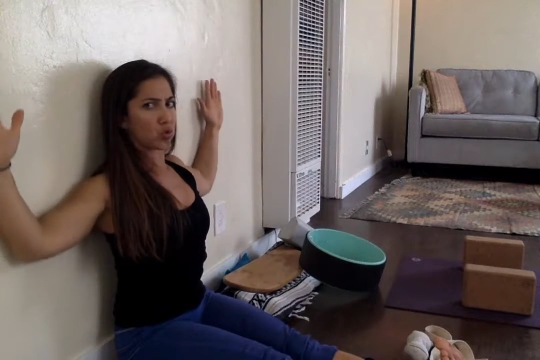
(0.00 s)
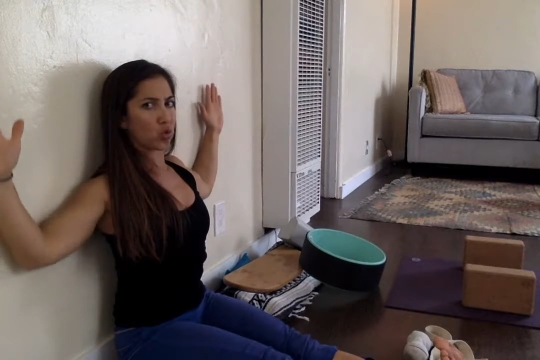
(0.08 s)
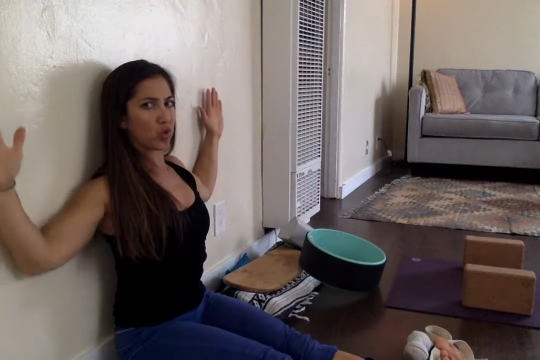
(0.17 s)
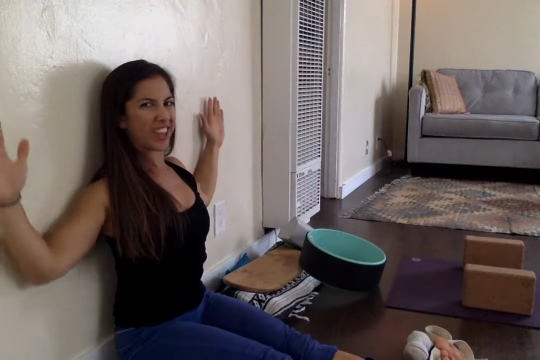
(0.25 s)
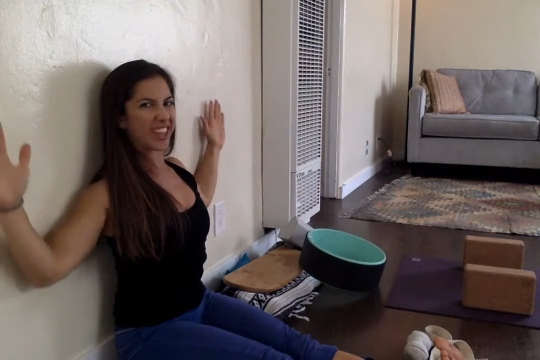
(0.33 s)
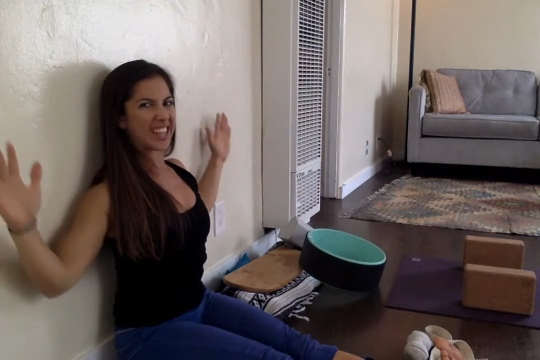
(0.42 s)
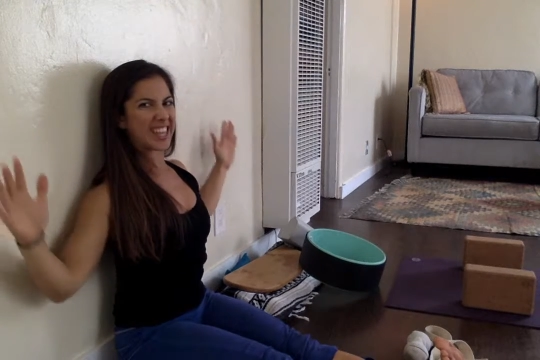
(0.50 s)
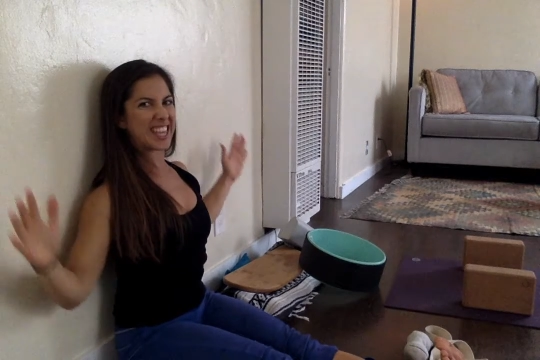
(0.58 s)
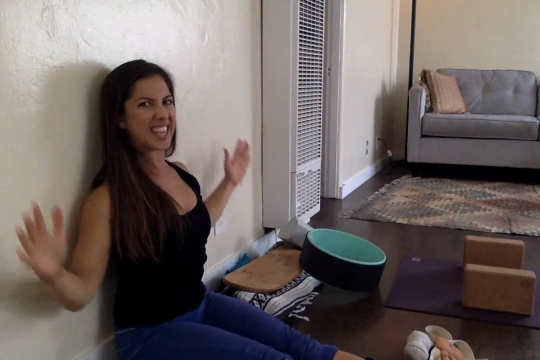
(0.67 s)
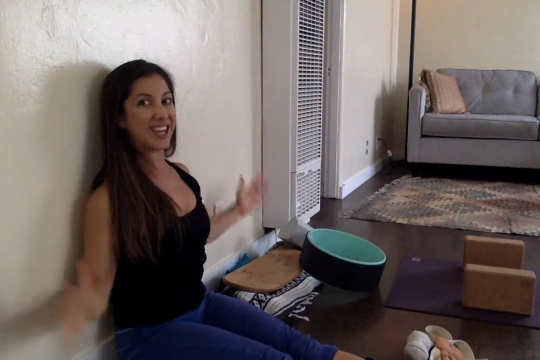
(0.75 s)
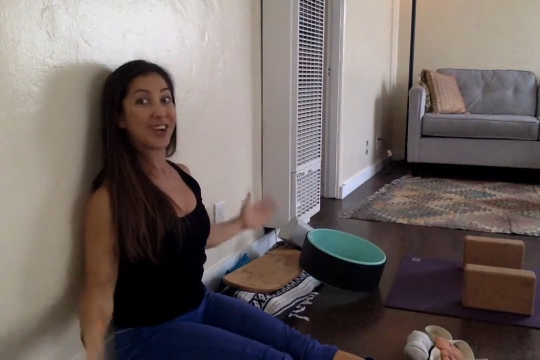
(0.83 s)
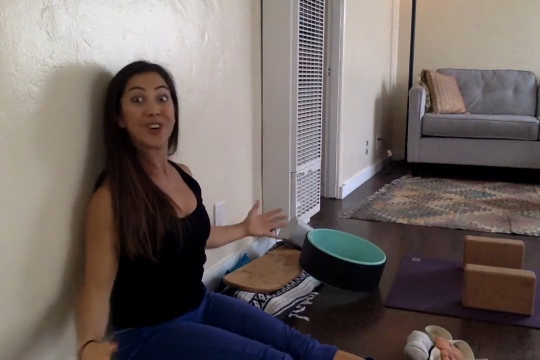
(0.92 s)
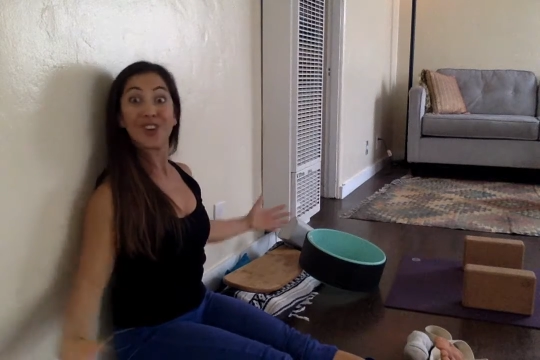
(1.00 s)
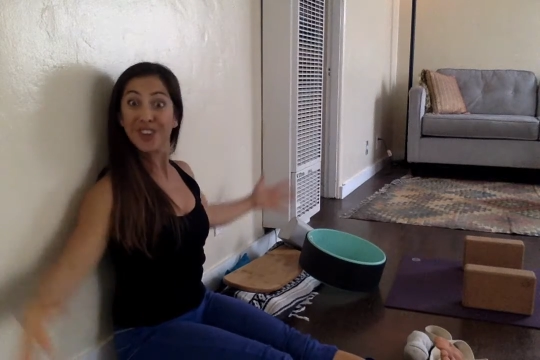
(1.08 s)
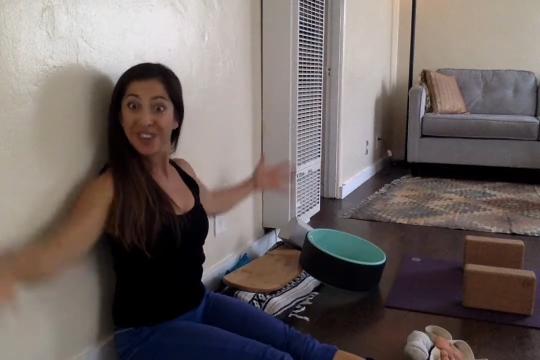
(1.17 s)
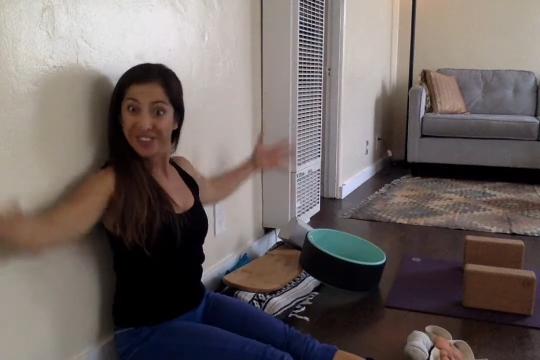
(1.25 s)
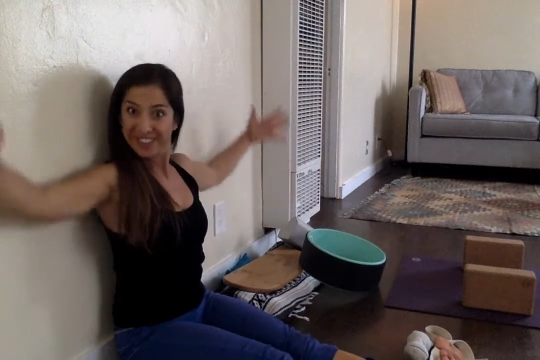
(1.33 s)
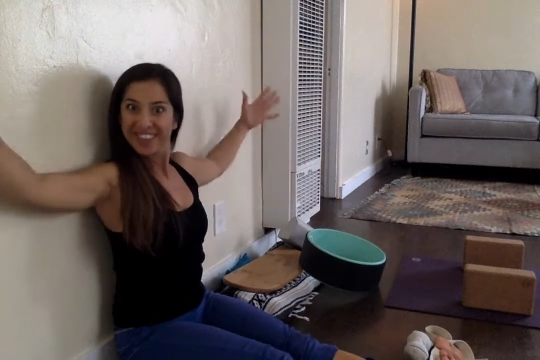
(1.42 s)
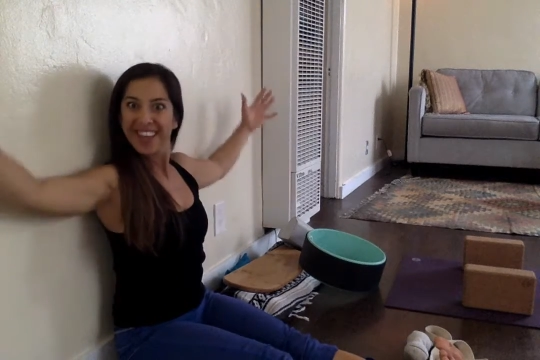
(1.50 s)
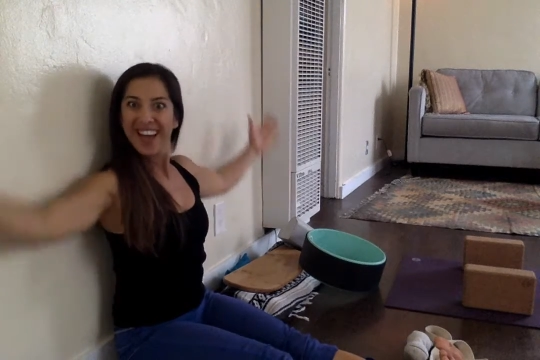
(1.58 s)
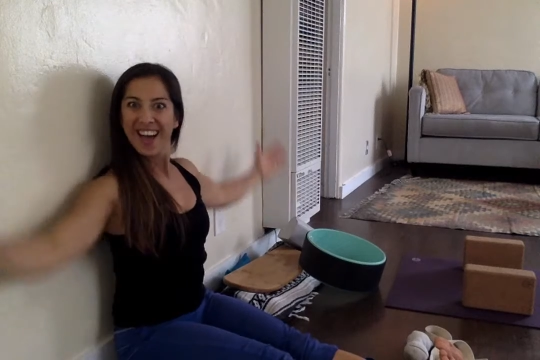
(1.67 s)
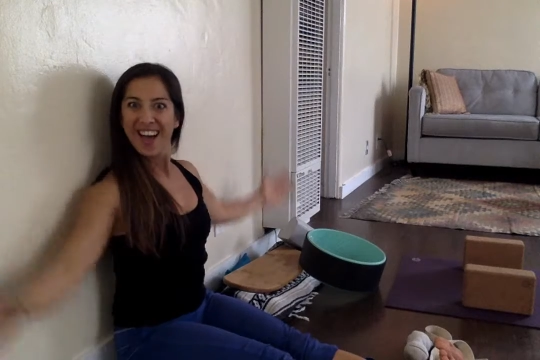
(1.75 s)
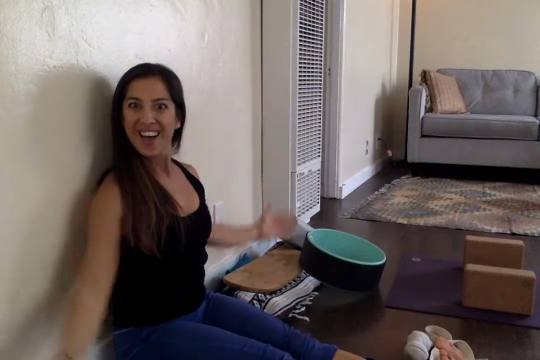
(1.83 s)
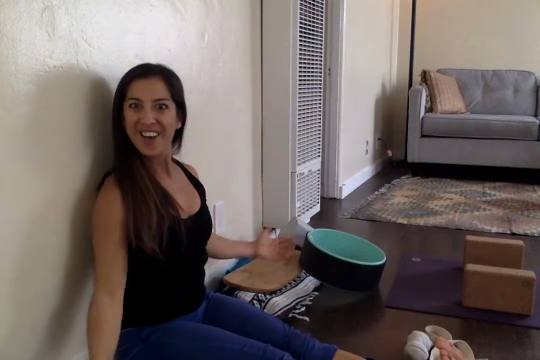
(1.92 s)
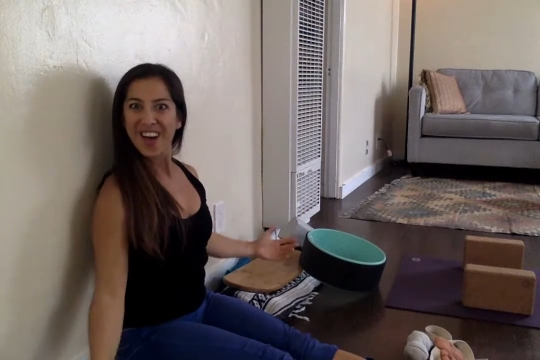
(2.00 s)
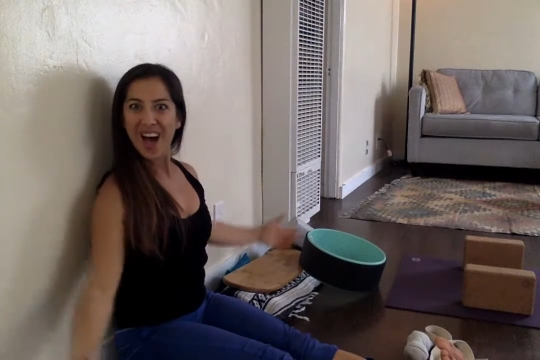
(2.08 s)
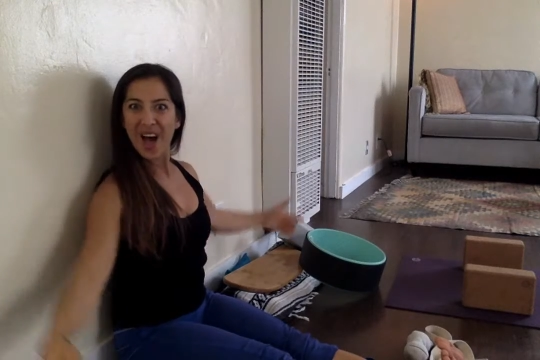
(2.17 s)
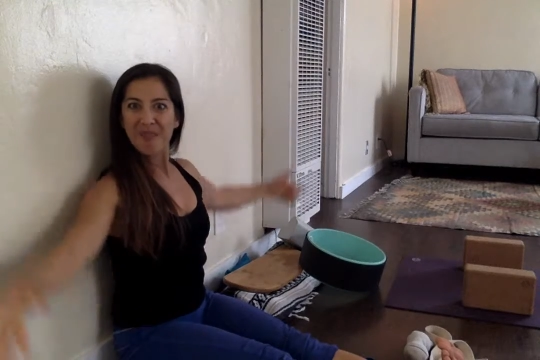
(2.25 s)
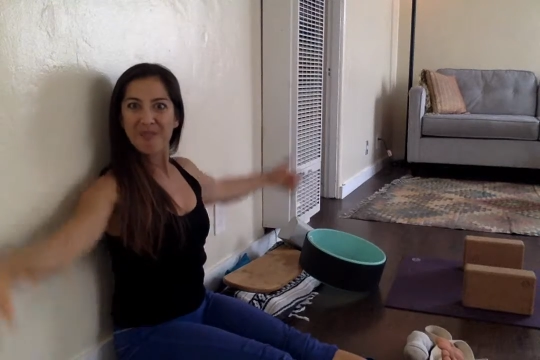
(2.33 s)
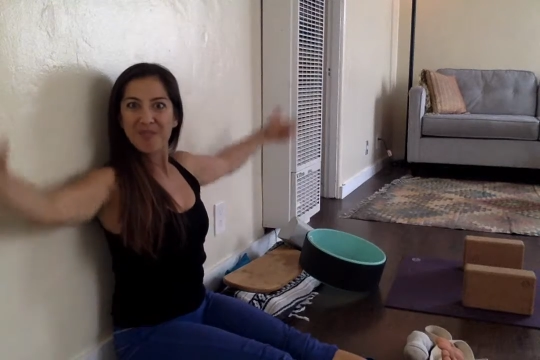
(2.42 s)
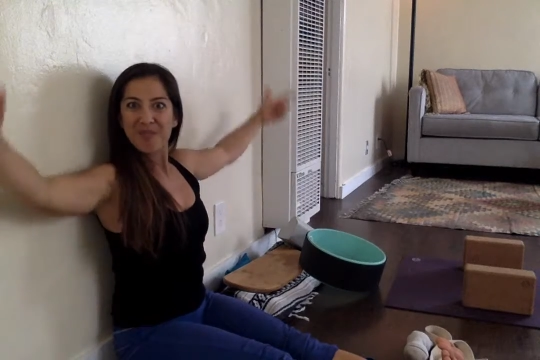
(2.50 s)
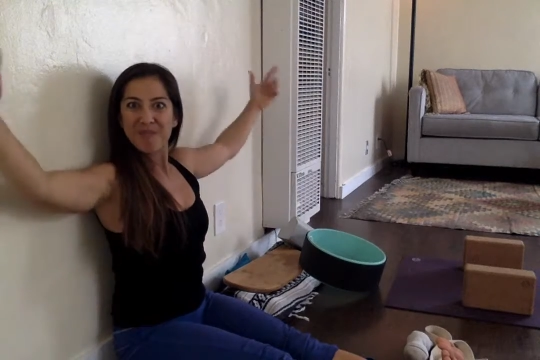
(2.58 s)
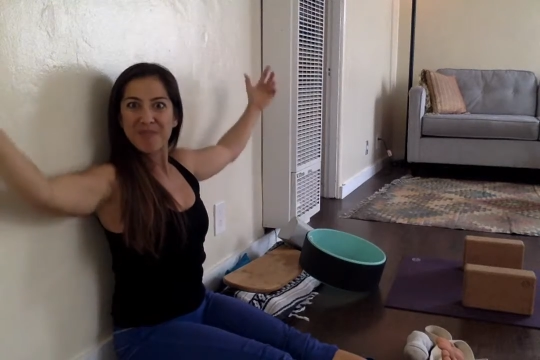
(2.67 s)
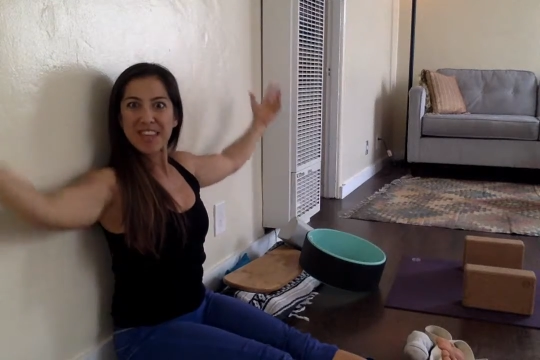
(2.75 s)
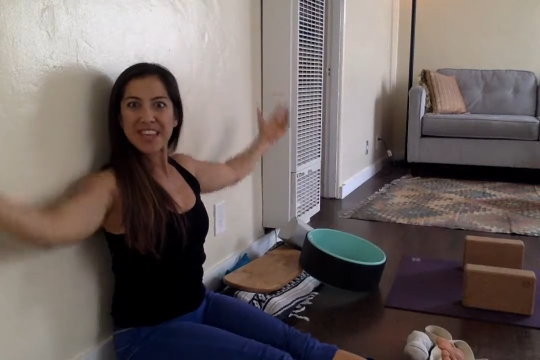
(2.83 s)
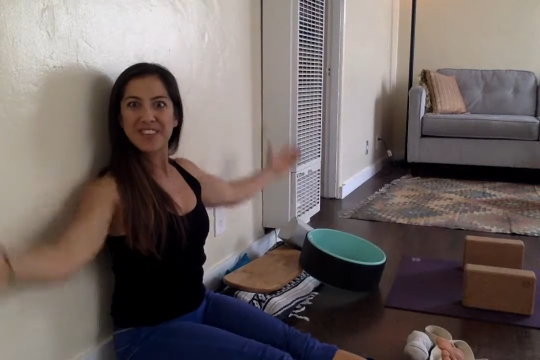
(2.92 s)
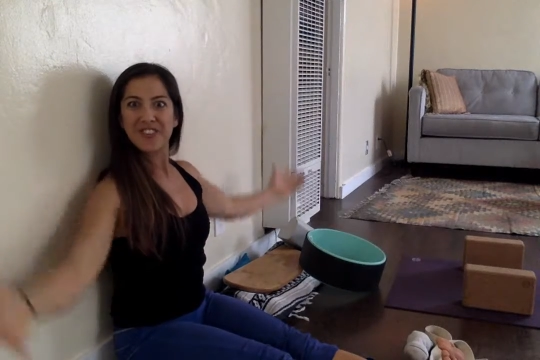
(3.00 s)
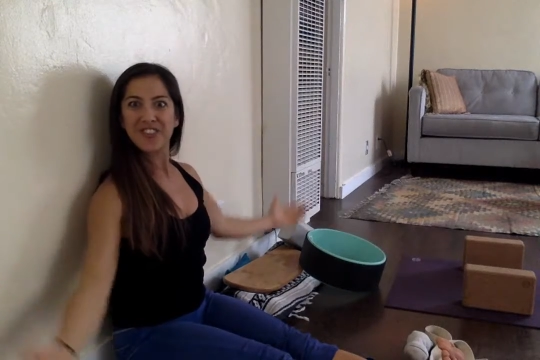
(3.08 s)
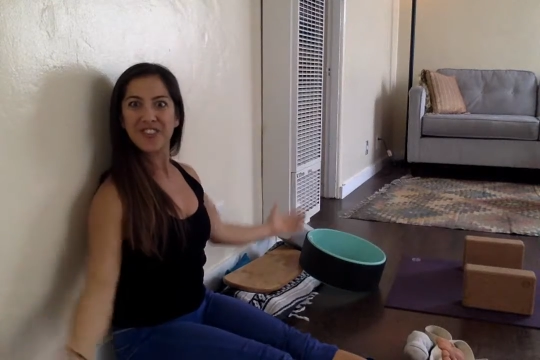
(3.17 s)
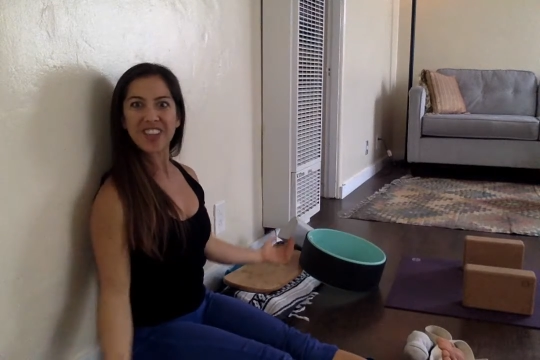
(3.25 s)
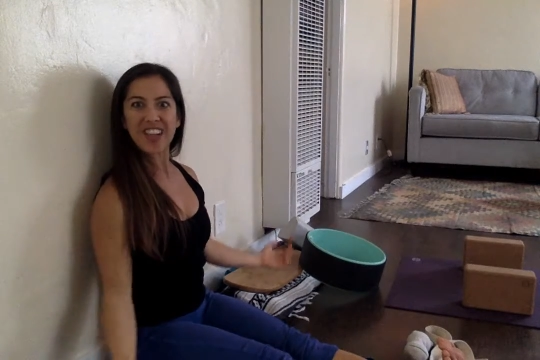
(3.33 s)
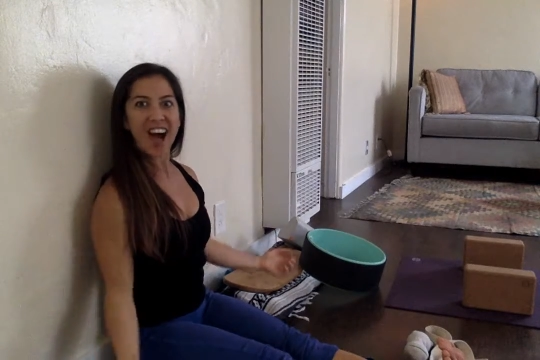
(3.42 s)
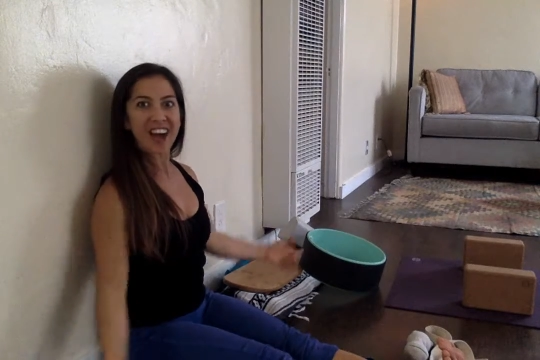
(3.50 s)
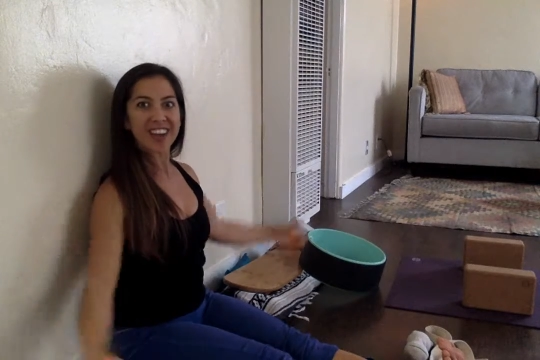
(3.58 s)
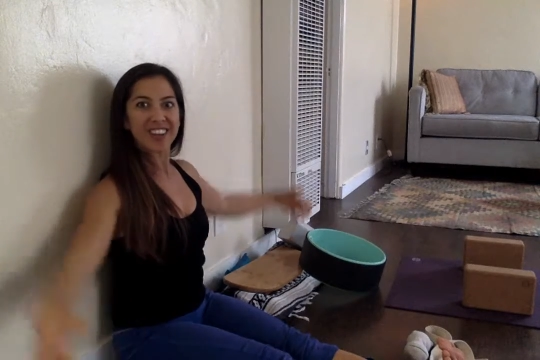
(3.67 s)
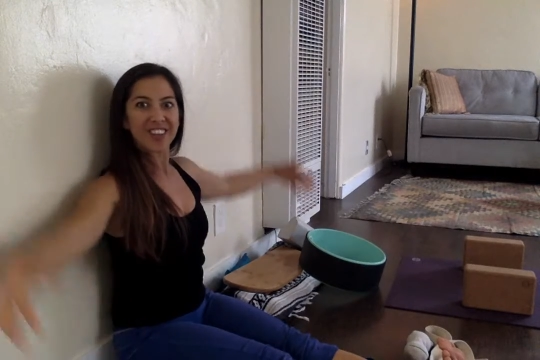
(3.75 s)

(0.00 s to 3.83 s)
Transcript: or like an eagle. Big flock